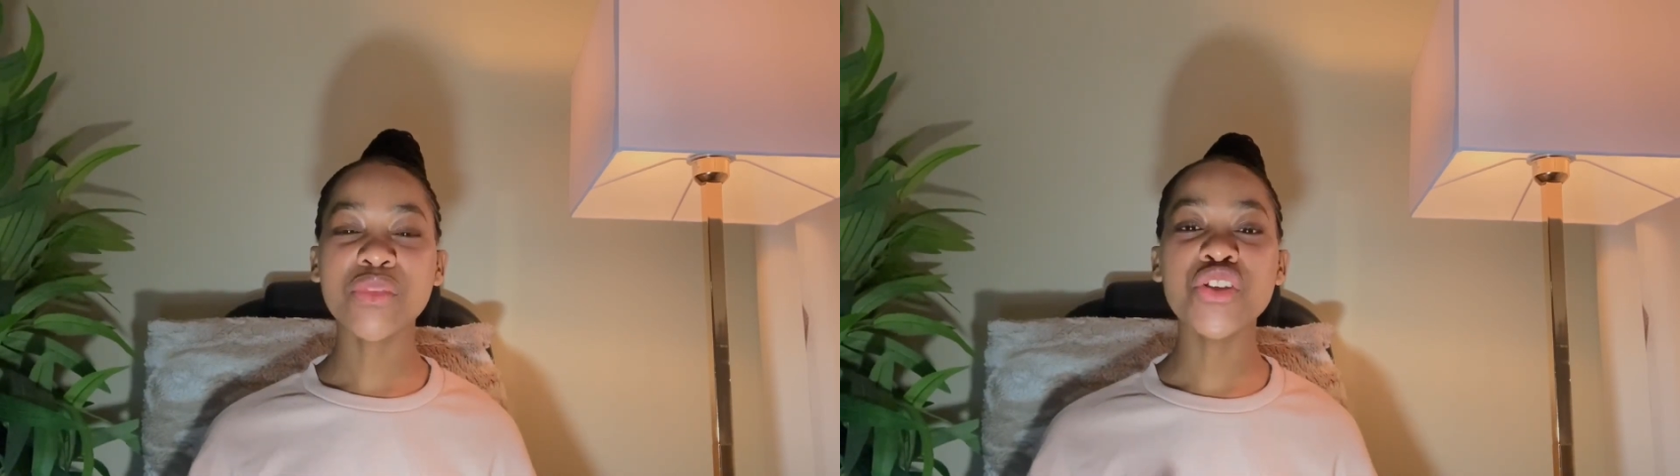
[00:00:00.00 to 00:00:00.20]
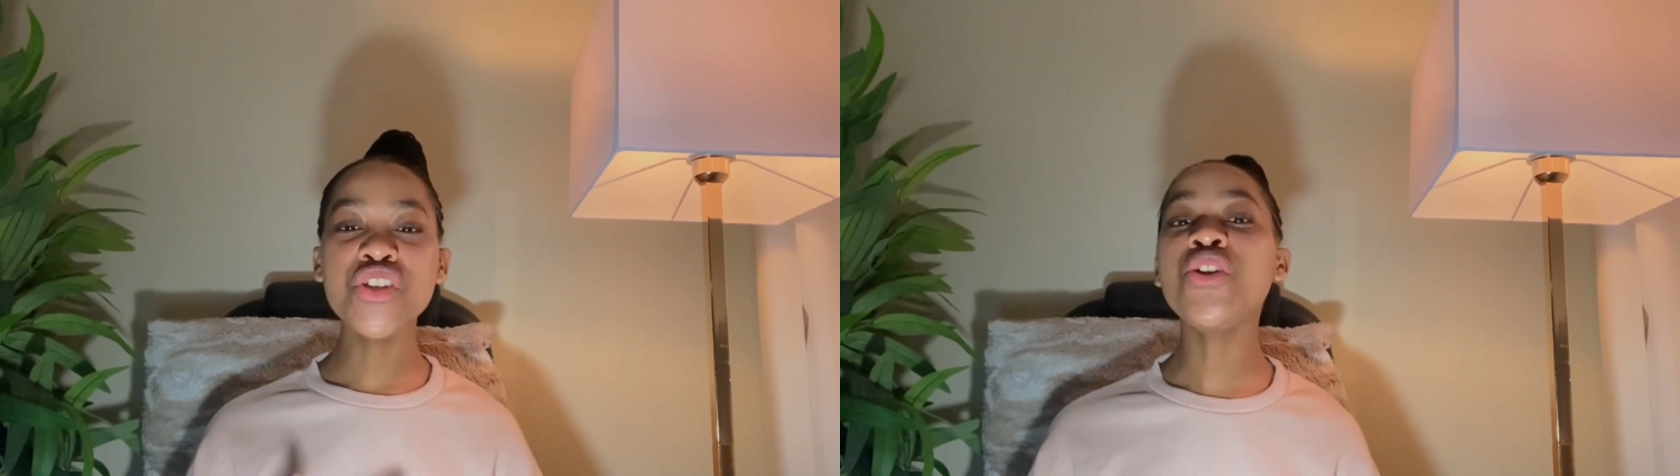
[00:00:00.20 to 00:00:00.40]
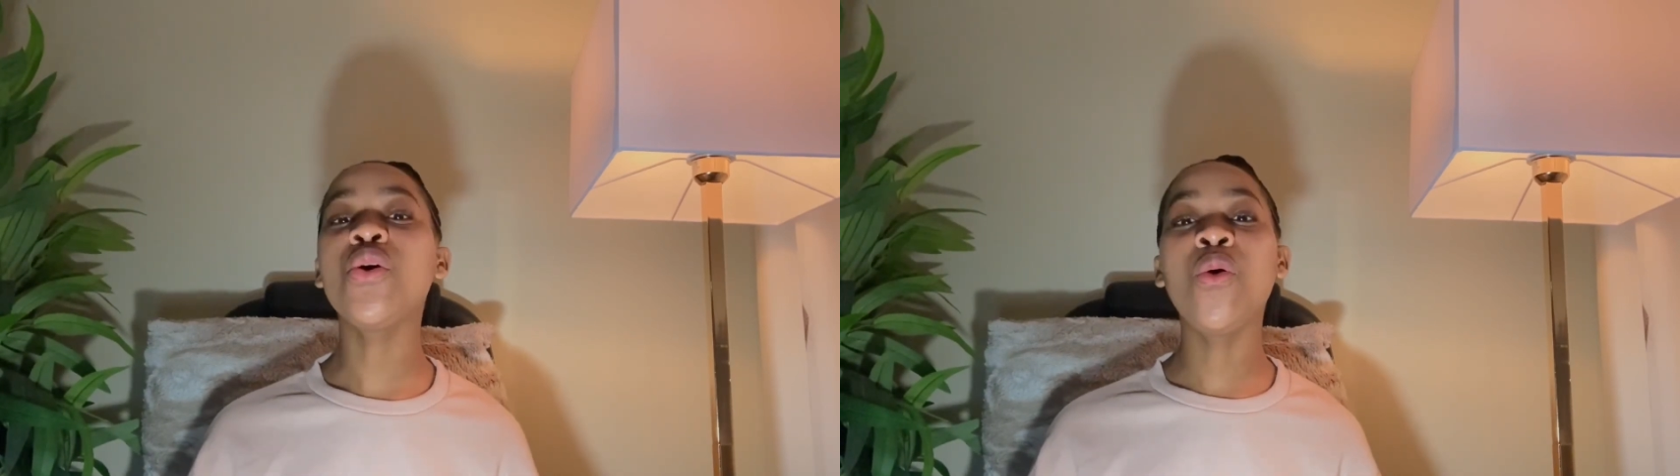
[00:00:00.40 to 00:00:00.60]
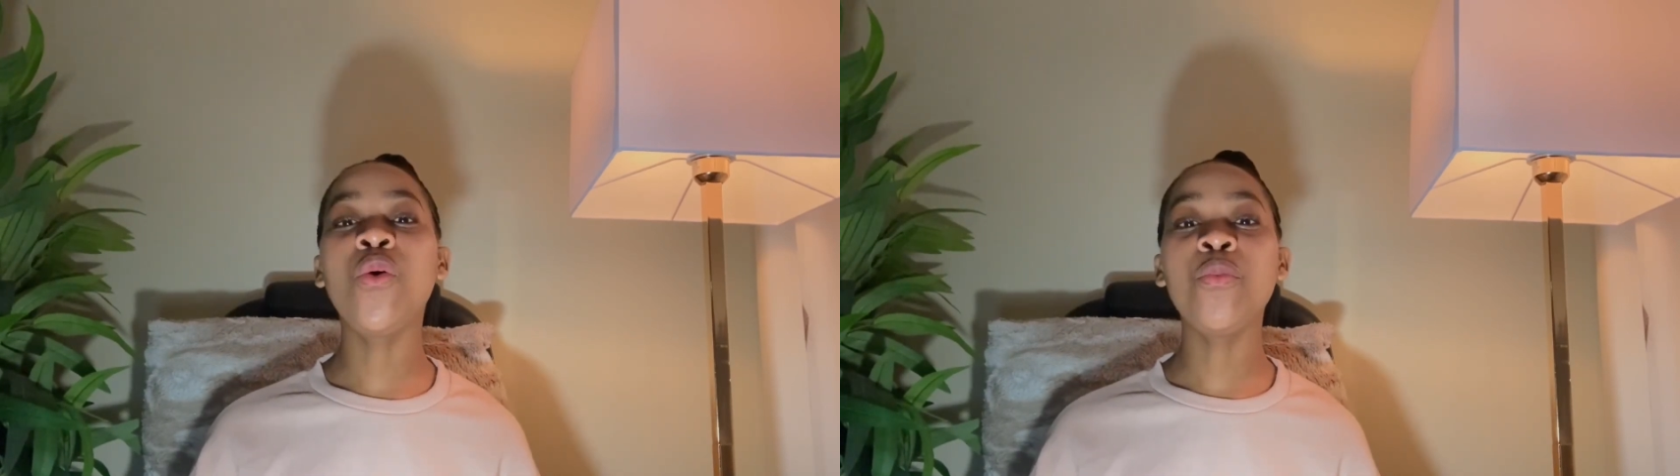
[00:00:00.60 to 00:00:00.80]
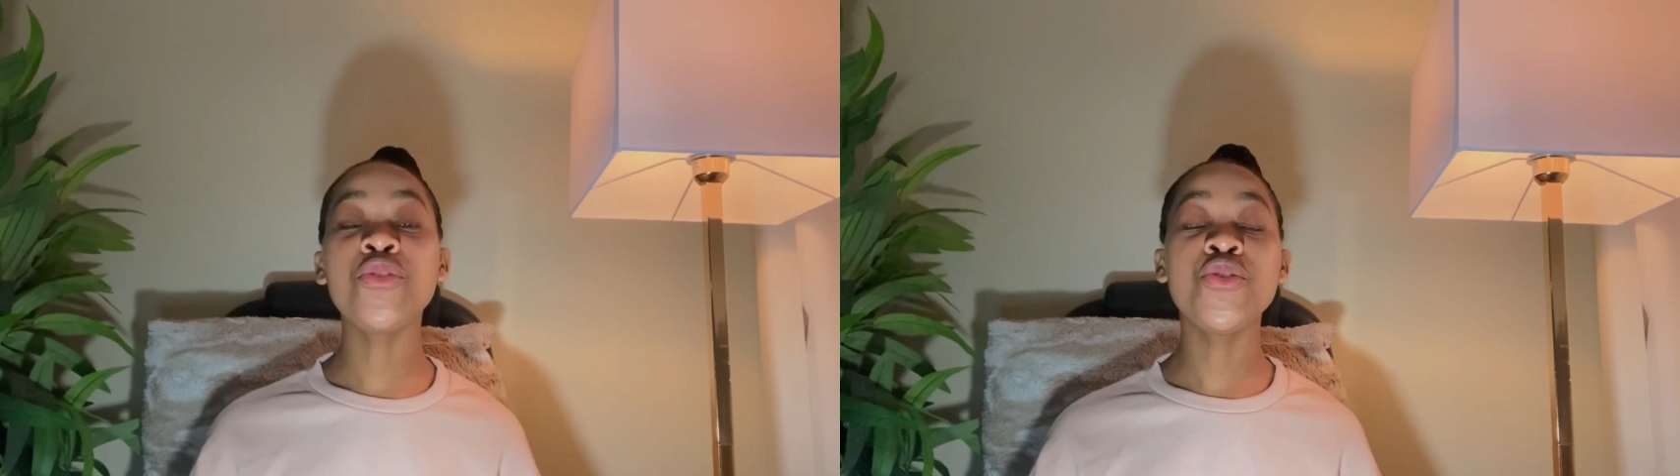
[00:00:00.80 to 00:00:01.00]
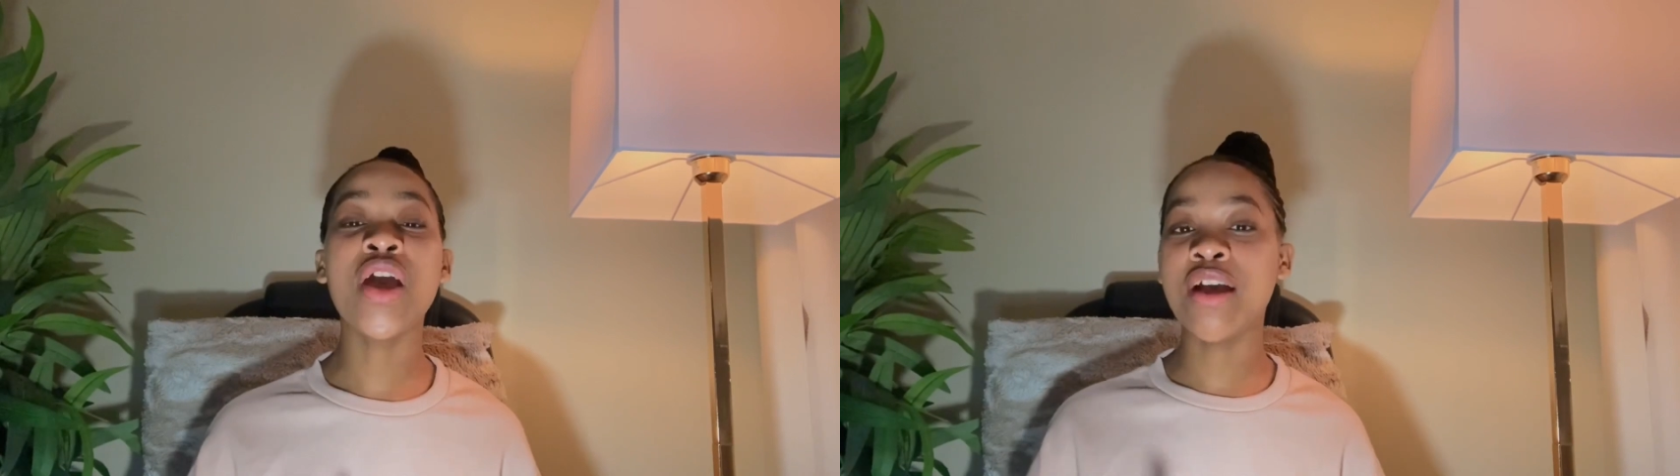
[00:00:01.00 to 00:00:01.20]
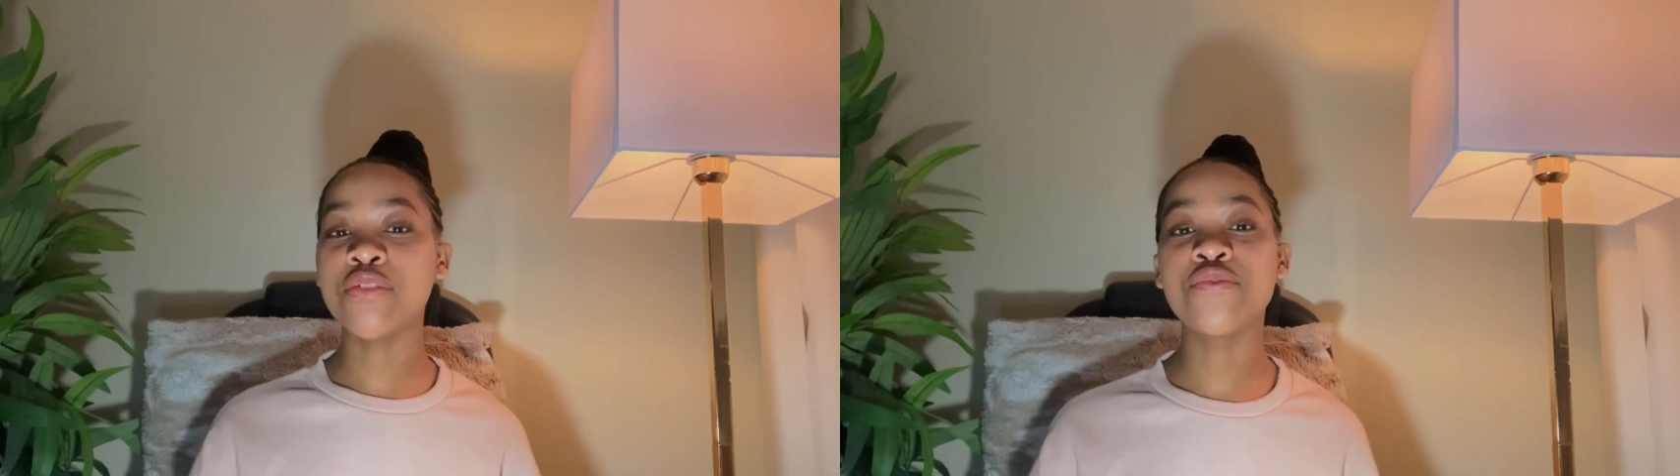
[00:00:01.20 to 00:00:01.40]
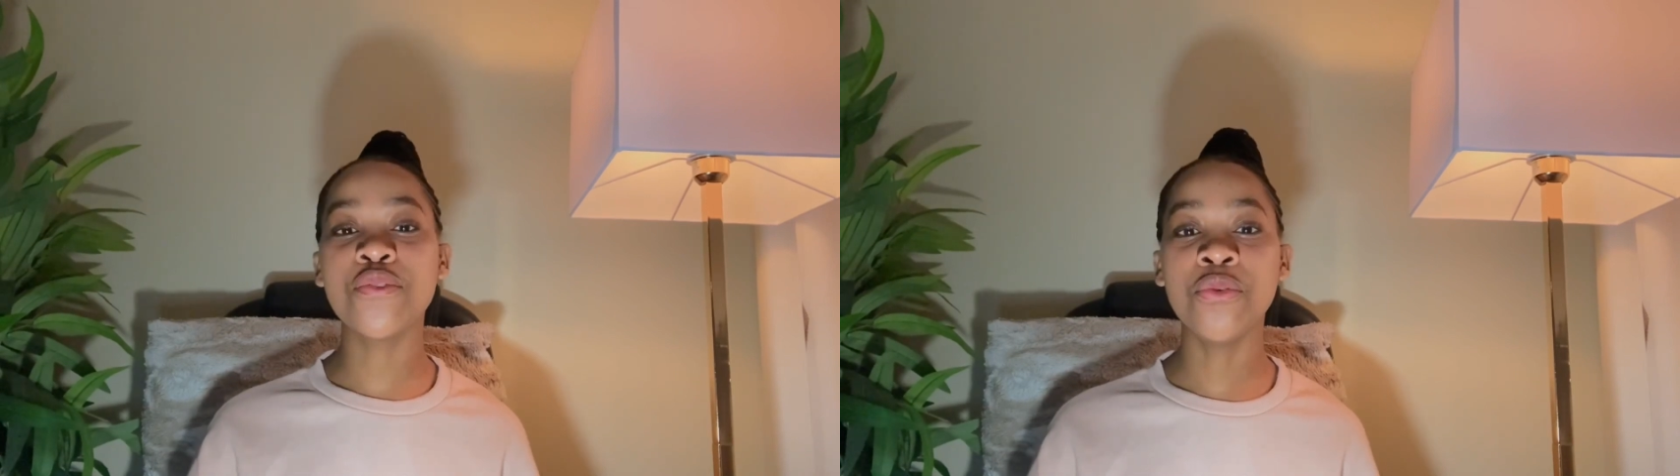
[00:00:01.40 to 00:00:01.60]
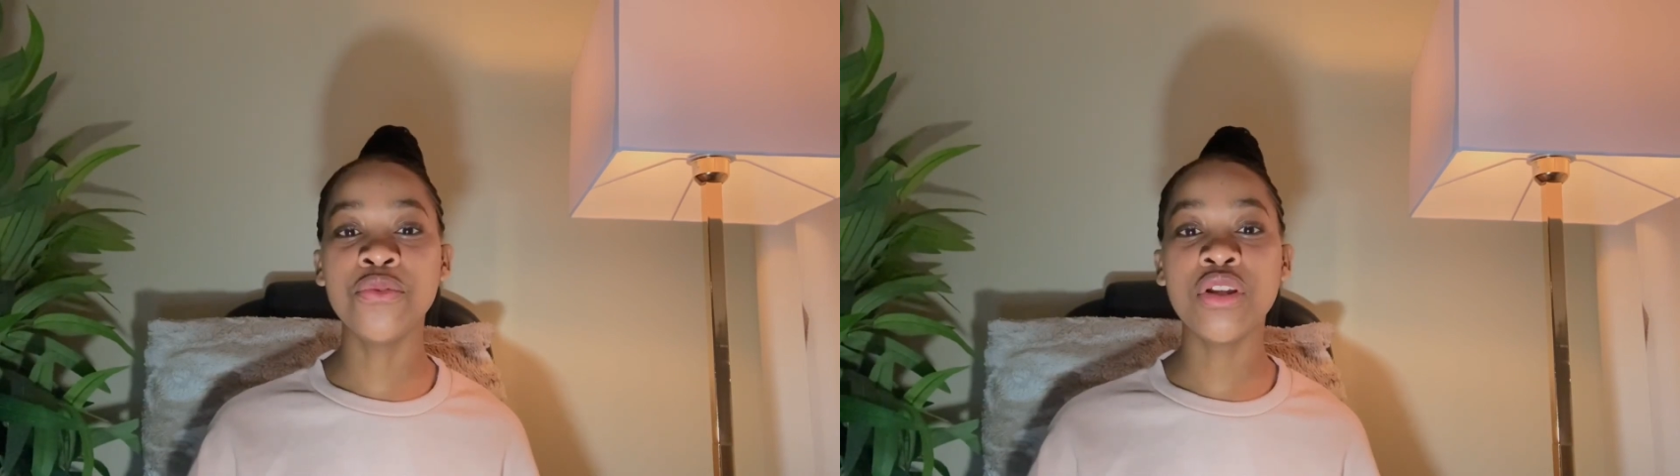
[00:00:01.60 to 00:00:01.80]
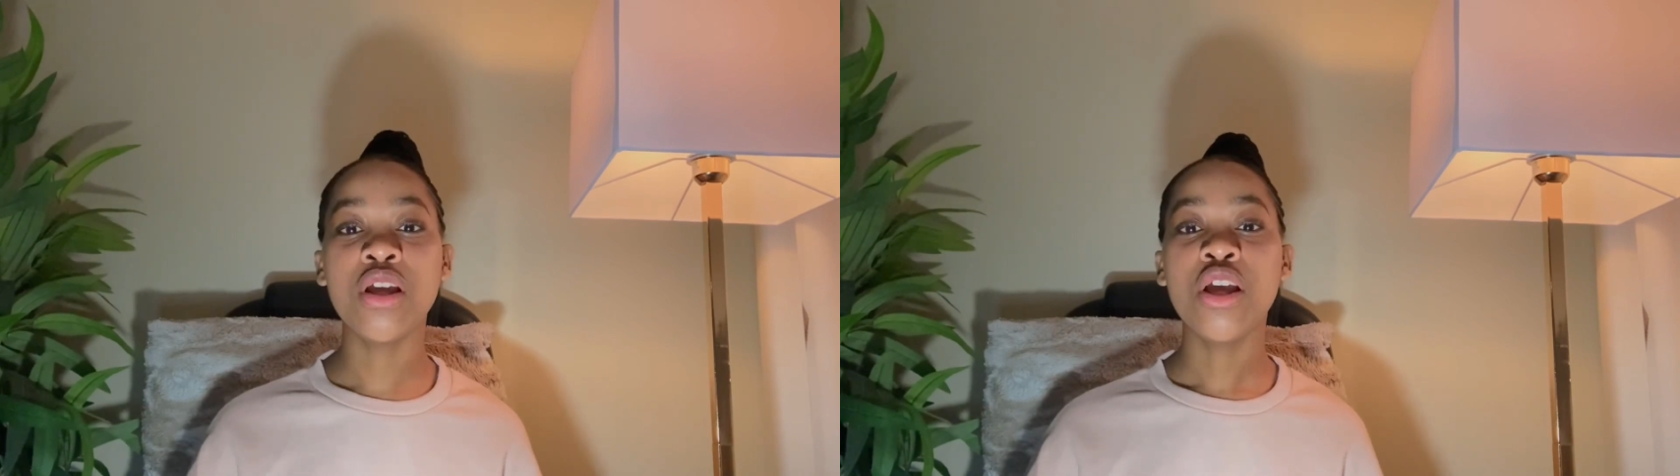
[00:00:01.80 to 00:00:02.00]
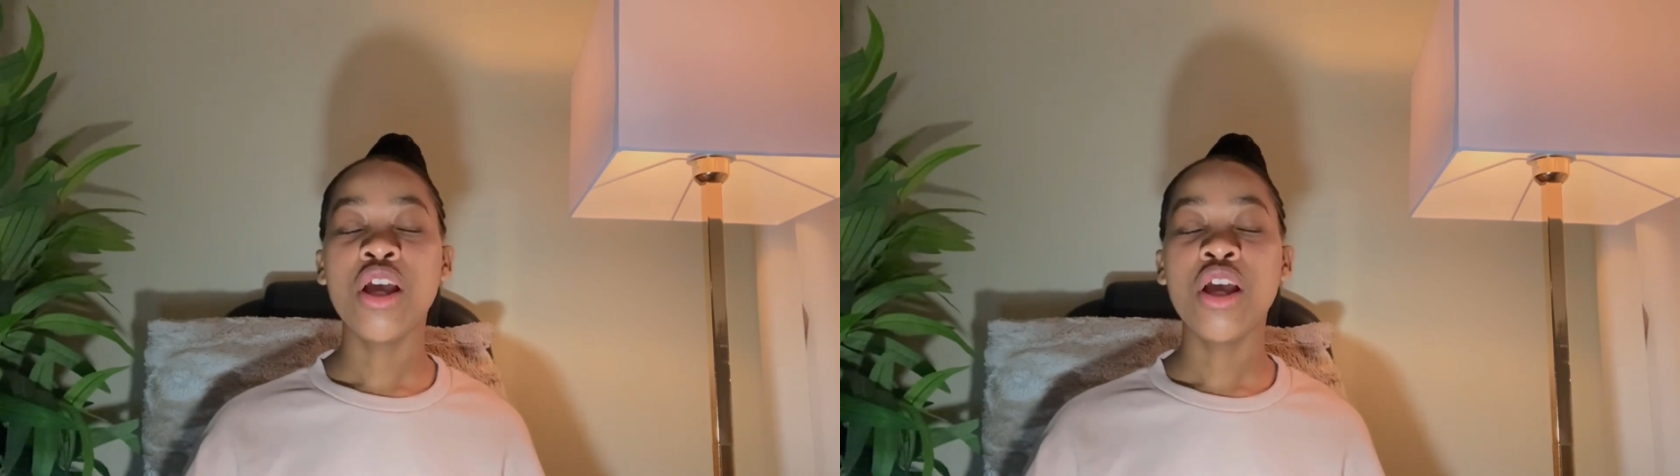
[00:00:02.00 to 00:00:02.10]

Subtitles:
you're at home, you have a phone,